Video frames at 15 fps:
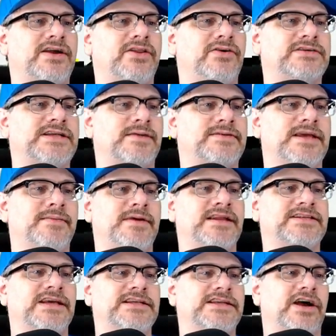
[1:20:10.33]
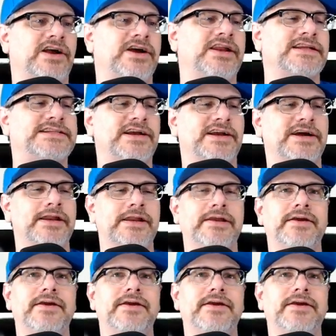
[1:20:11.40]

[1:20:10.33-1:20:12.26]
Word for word: Close up 10 minutes. That's all good. That's all good.